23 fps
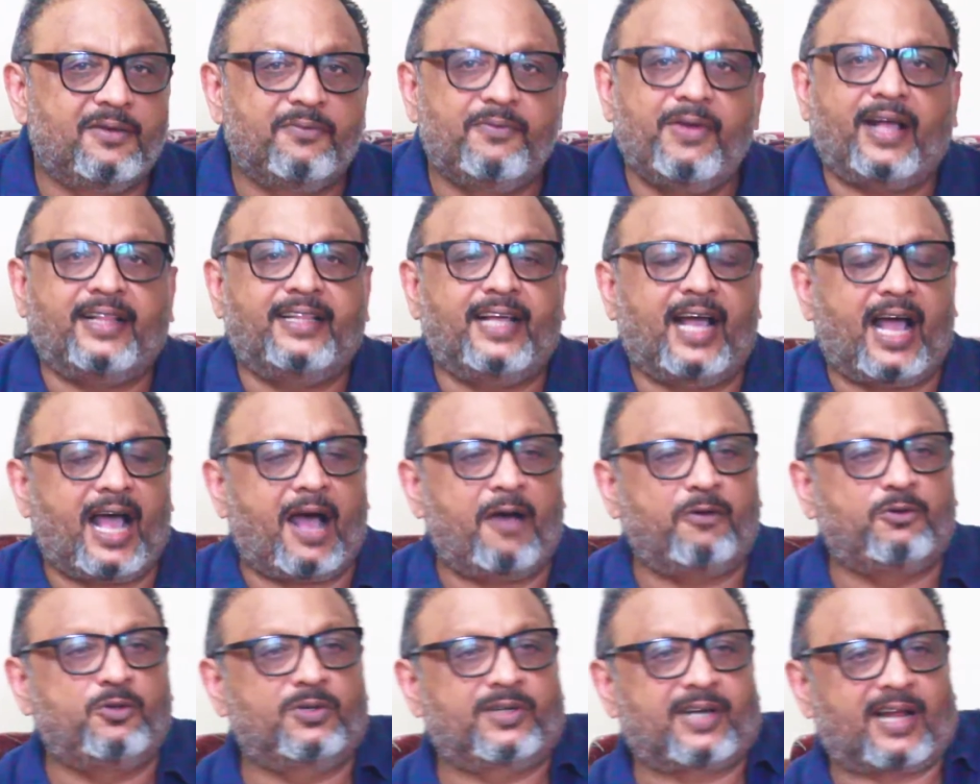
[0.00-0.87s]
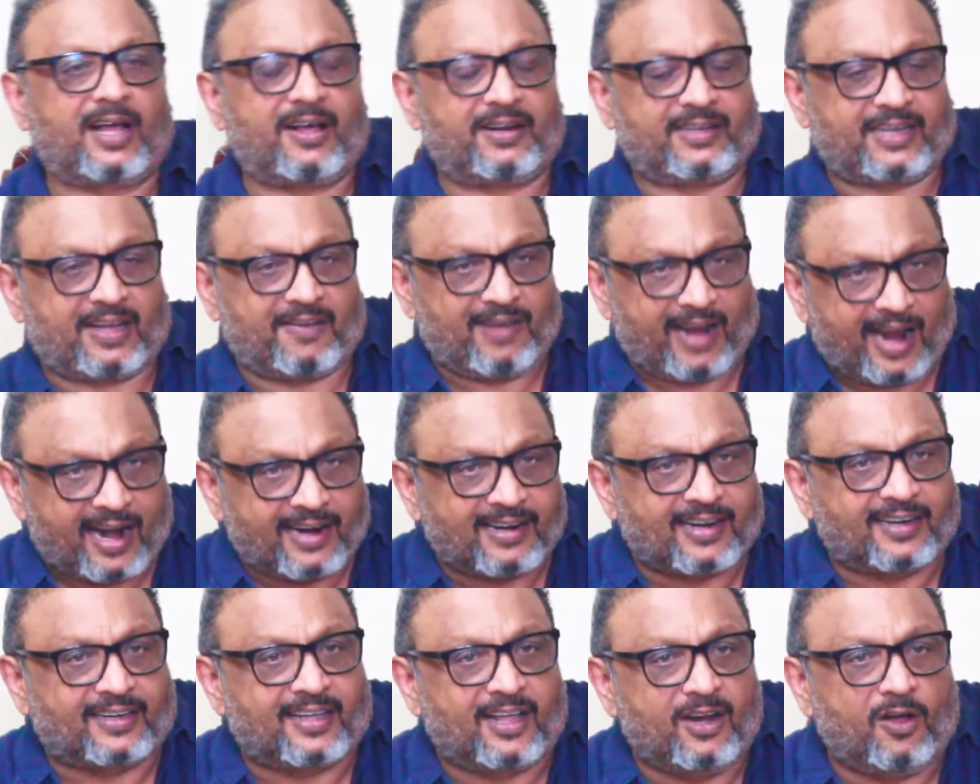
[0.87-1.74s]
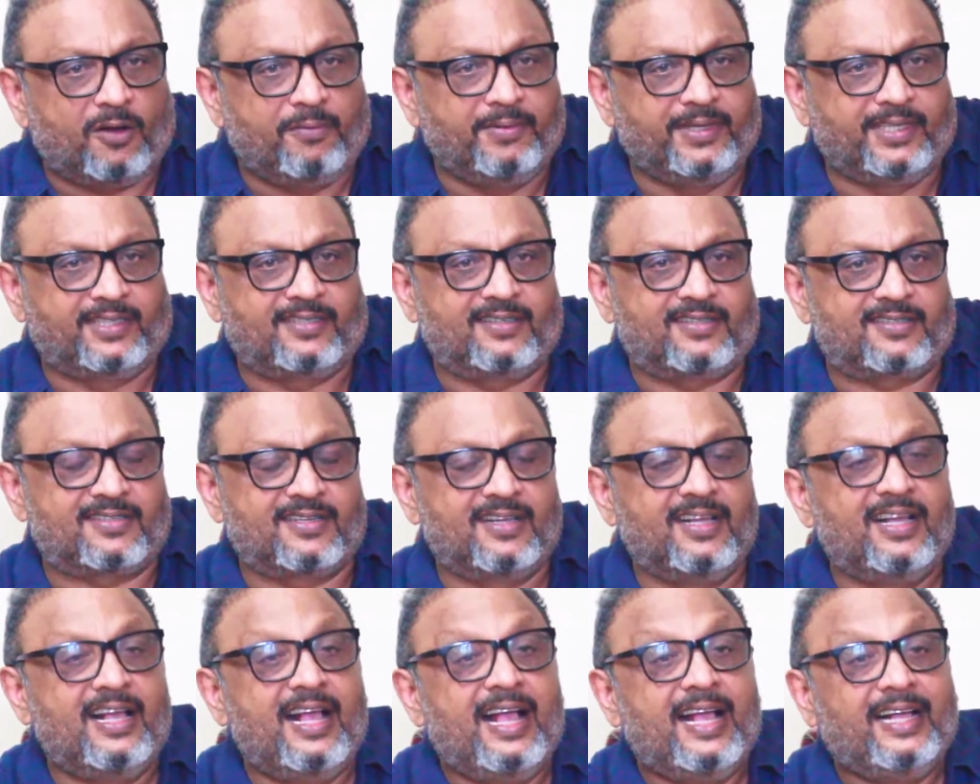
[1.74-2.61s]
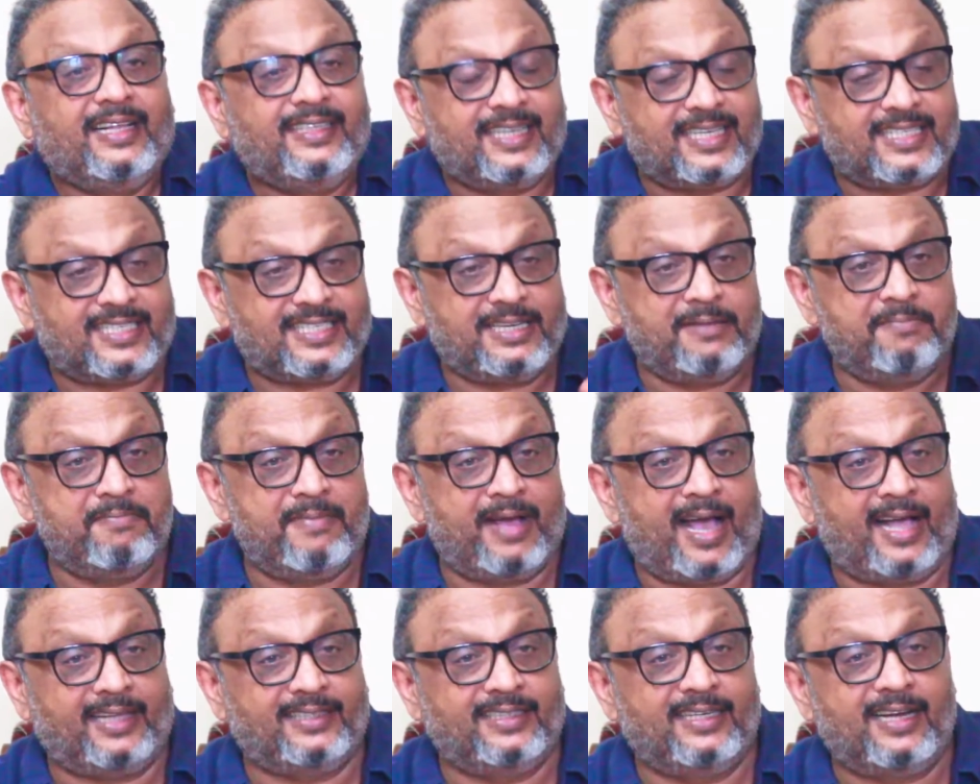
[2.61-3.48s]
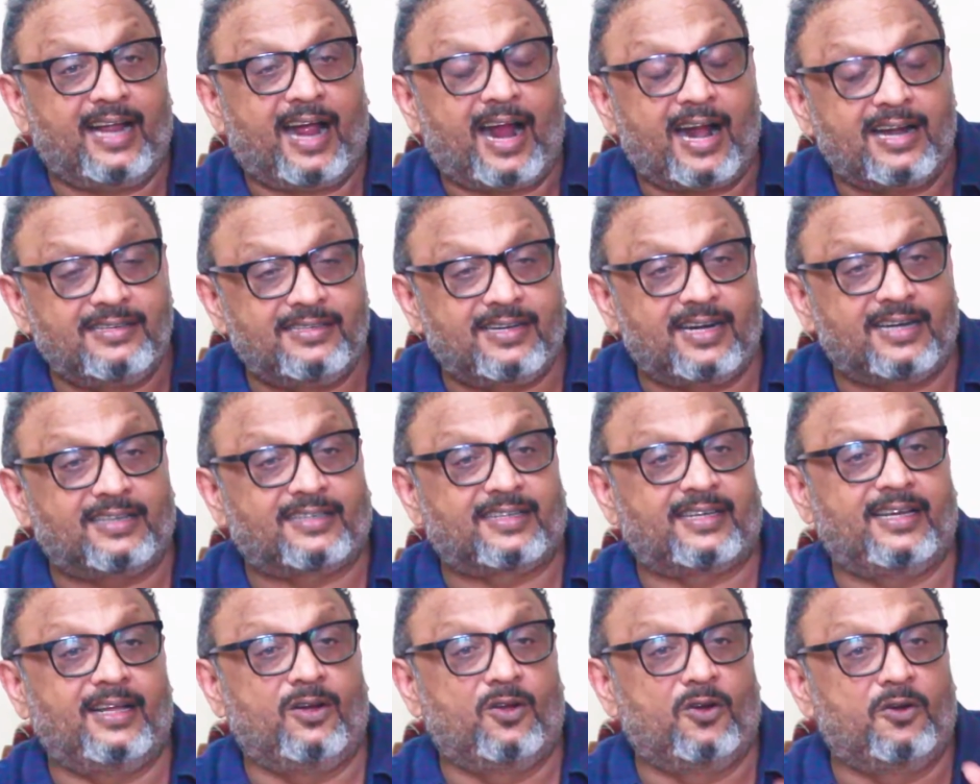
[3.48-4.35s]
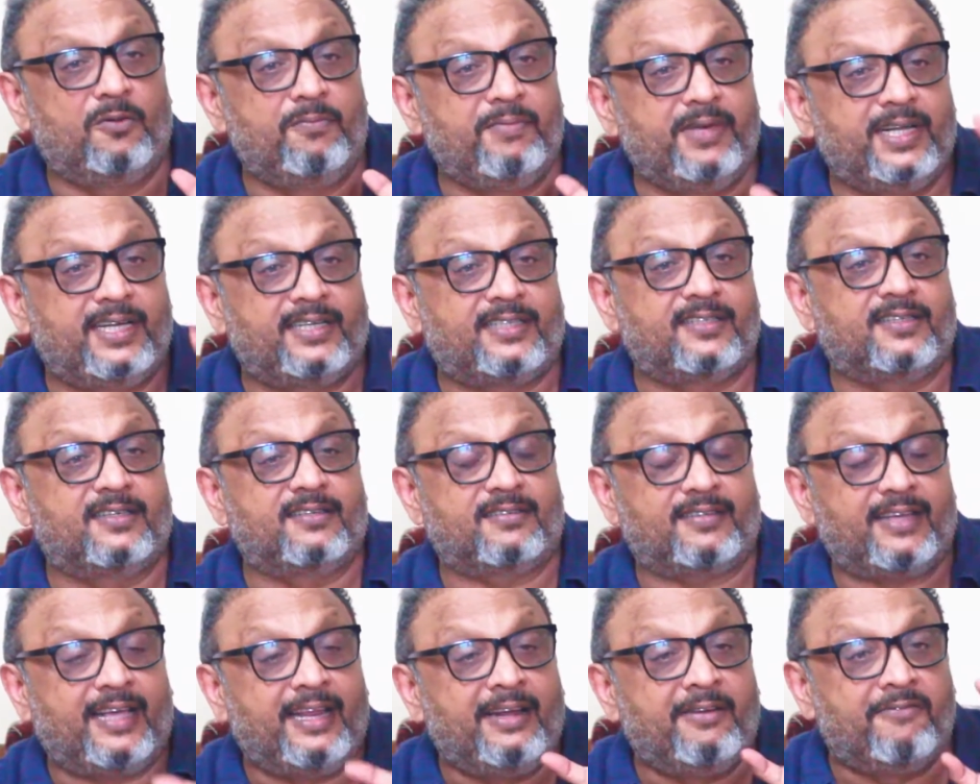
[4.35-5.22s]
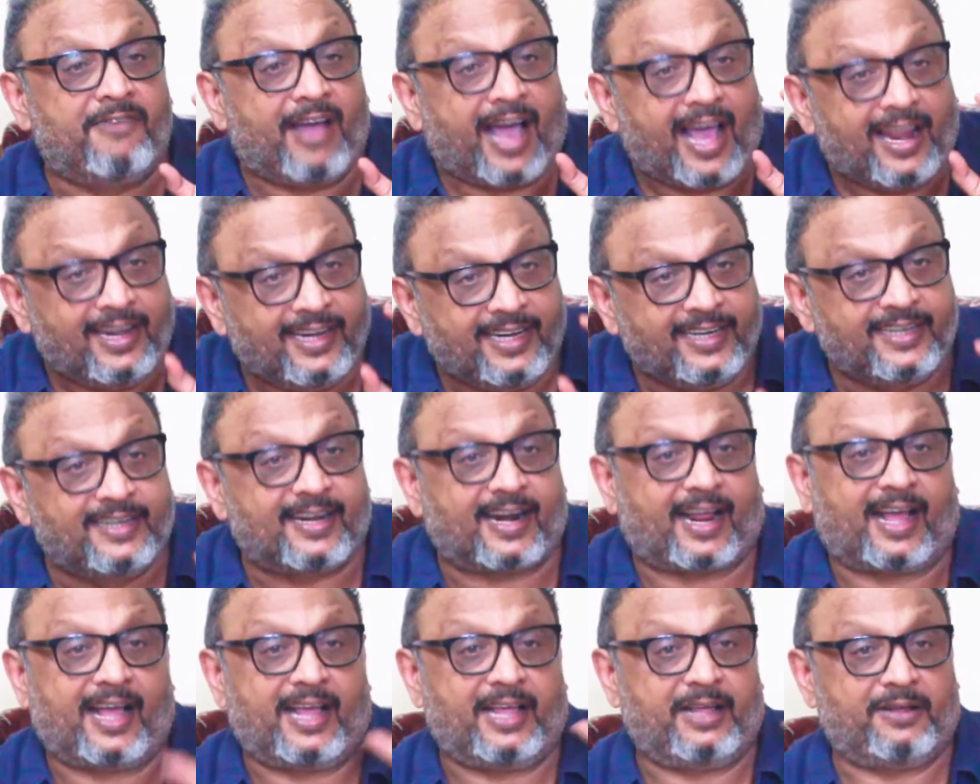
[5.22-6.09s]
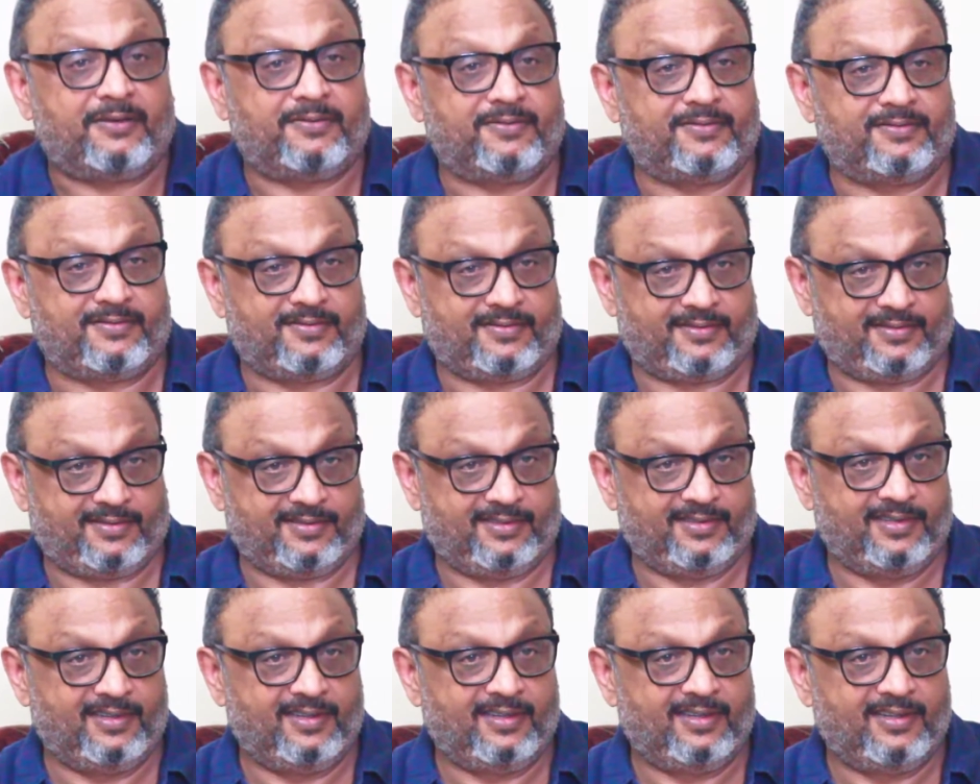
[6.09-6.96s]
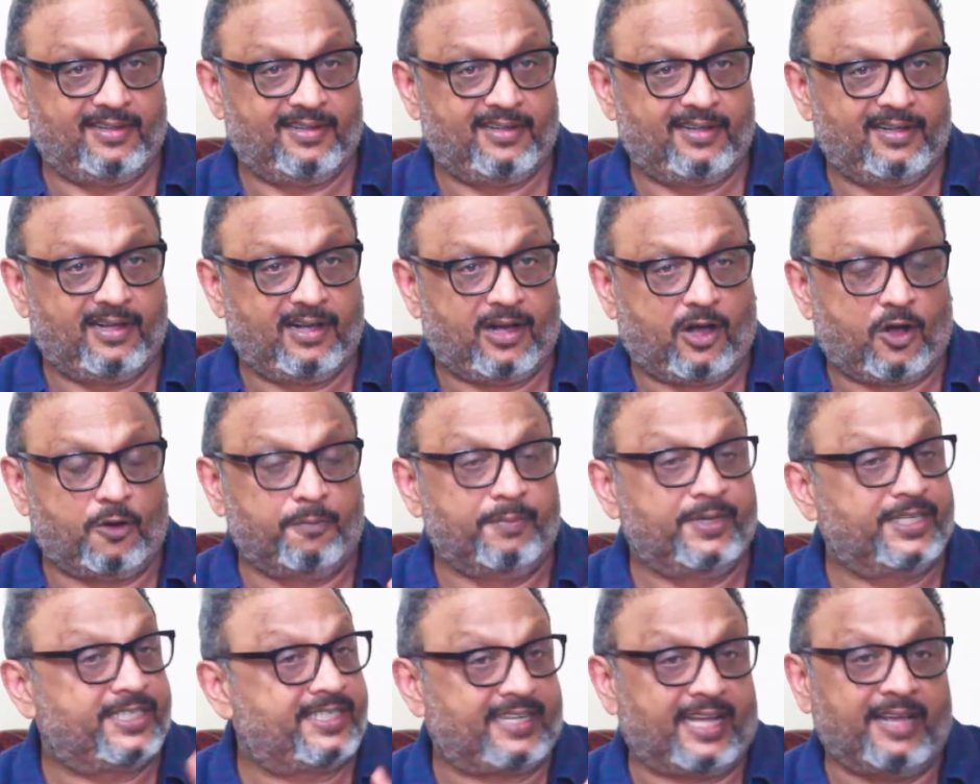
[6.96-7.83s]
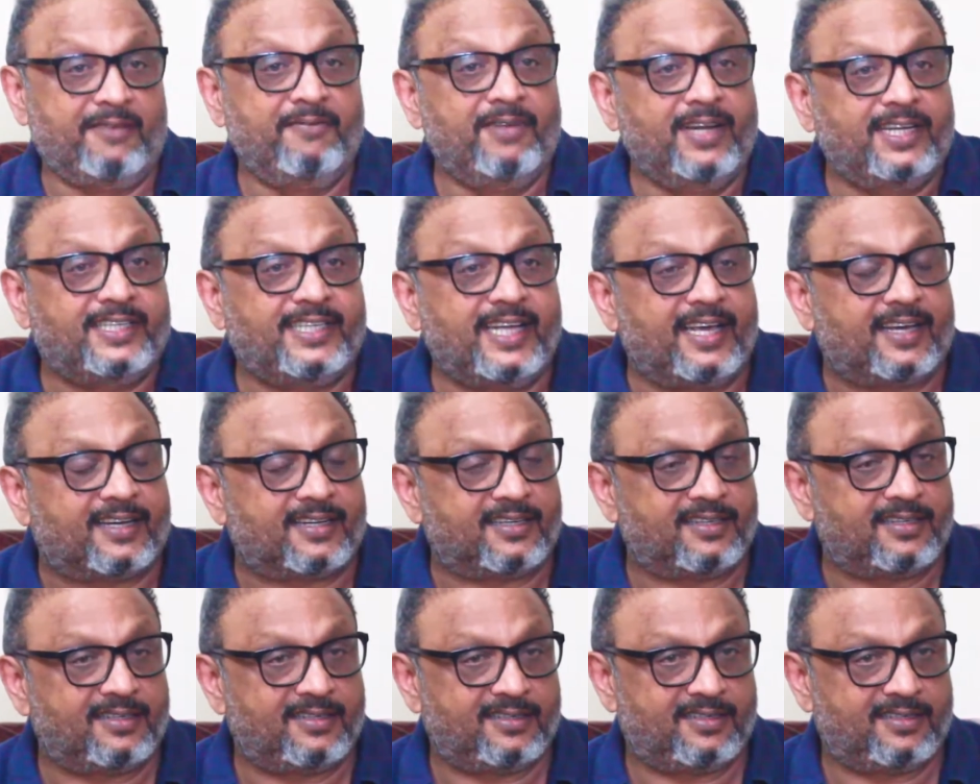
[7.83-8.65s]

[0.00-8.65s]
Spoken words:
Where they have to travel 100 kilometers. Just imagine 100 kilometers in valley drive. How much time will take?